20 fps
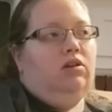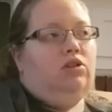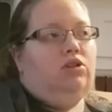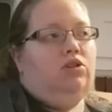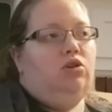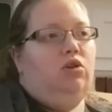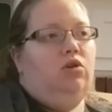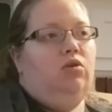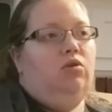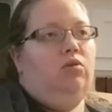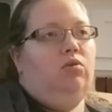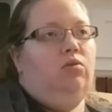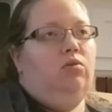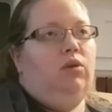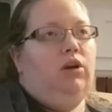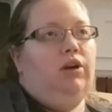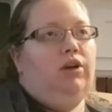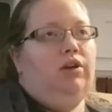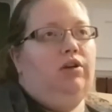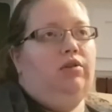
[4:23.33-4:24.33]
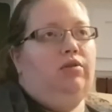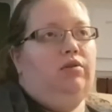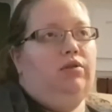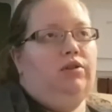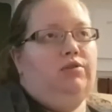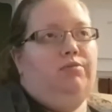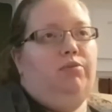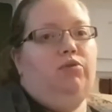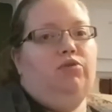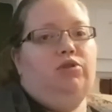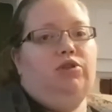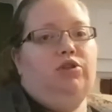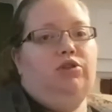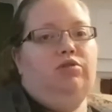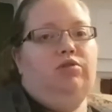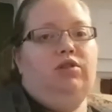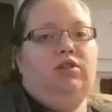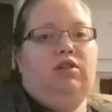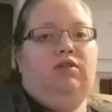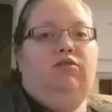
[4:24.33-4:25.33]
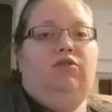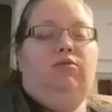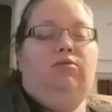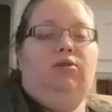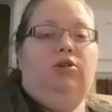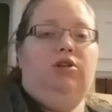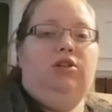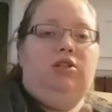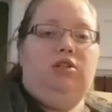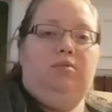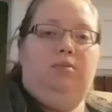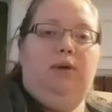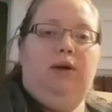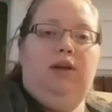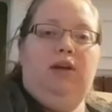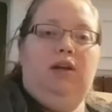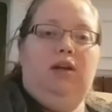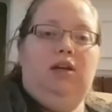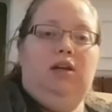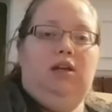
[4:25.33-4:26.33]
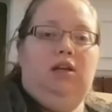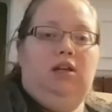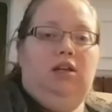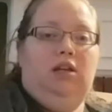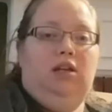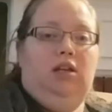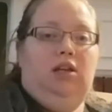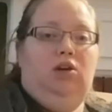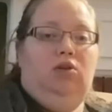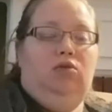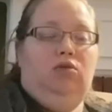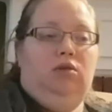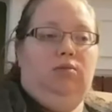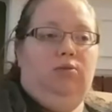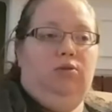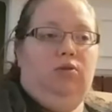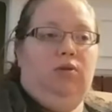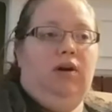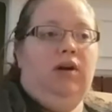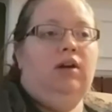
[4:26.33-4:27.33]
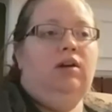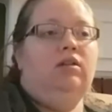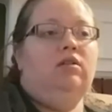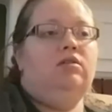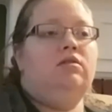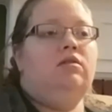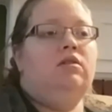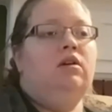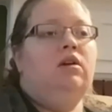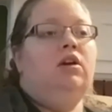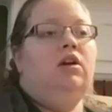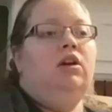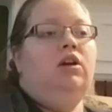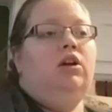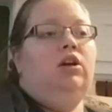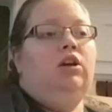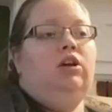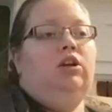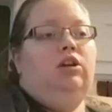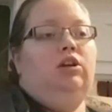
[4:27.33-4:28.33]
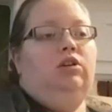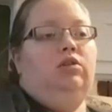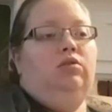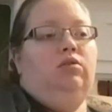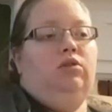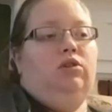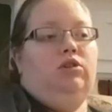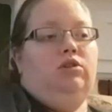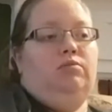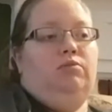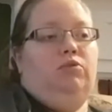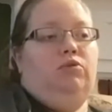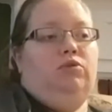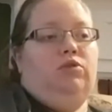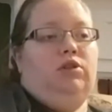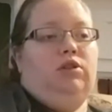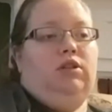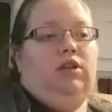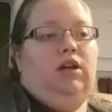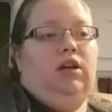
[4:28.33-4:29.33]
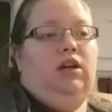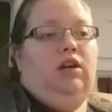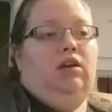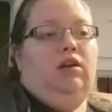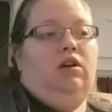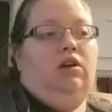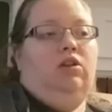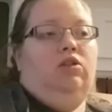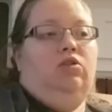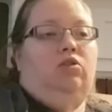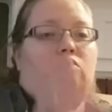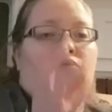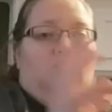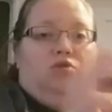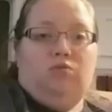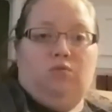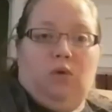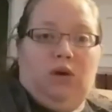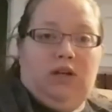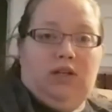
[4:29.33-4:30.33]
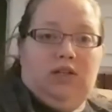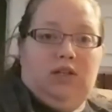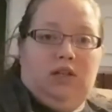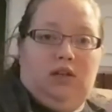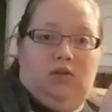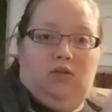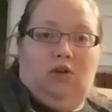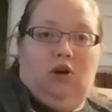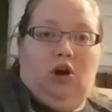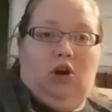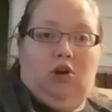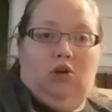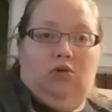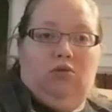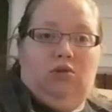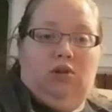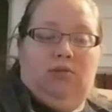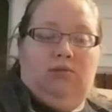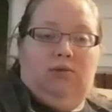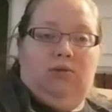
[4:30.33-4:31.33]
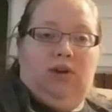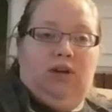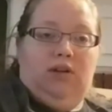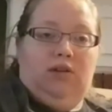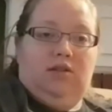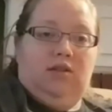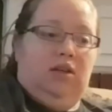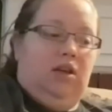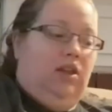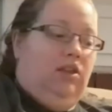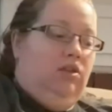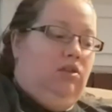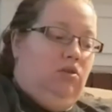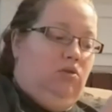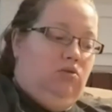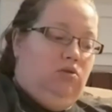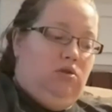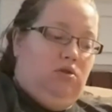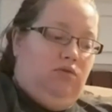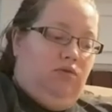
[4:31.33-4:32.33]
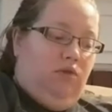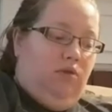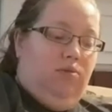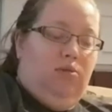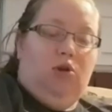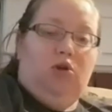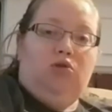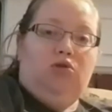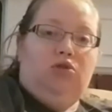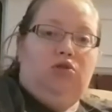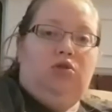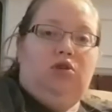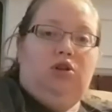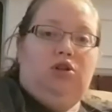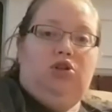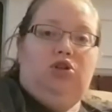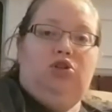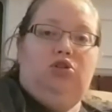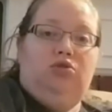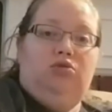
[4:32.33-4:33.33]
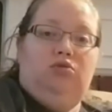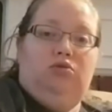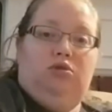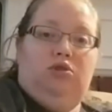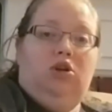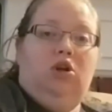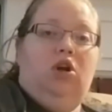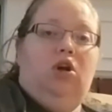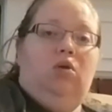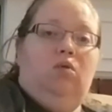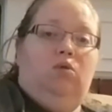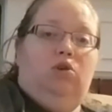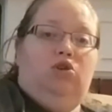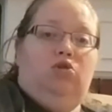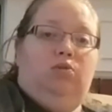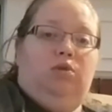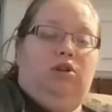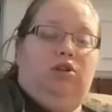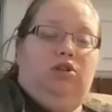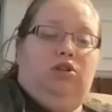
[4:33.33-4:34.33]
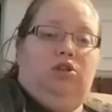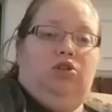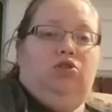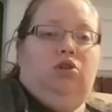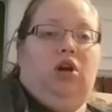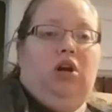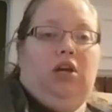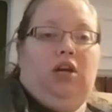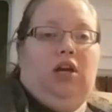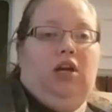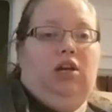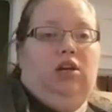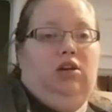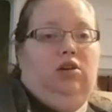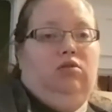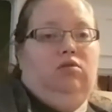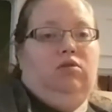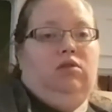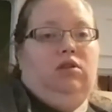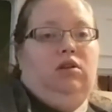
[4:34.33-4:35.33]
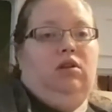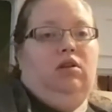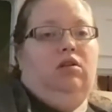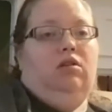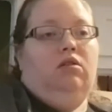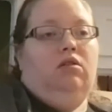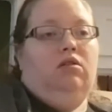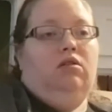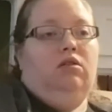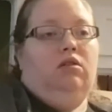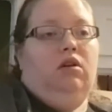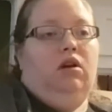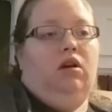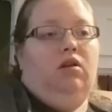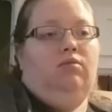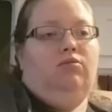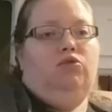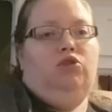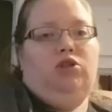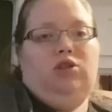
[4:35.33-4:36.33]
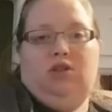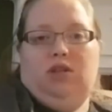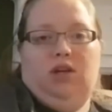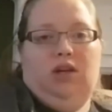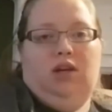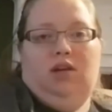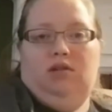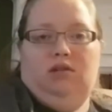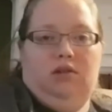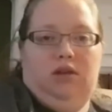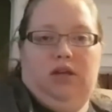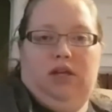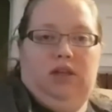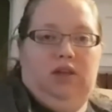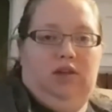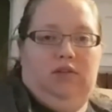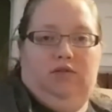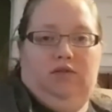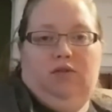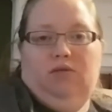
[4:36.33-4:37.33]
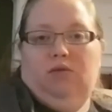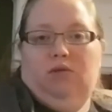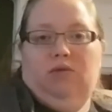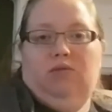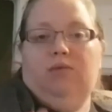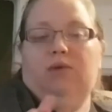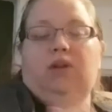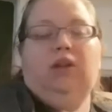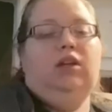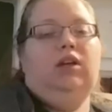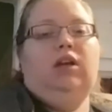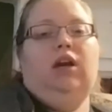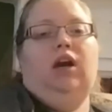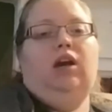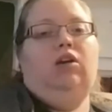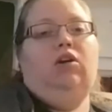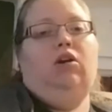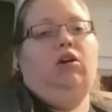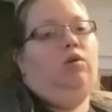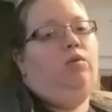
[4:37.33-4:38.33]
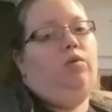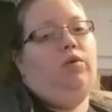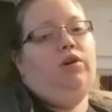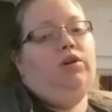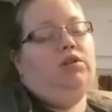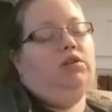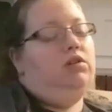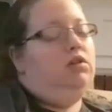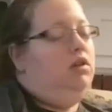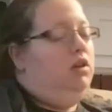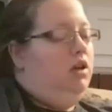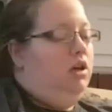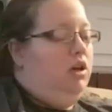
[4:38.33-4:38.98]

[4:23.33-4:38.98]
So what you were supposed to do is, if you participated in the OWLs, you were supposed to take those ones that you got OWLs in, and those from those you could choose which ones to try to get NEWTs in, just like if you were really at Hogwarts.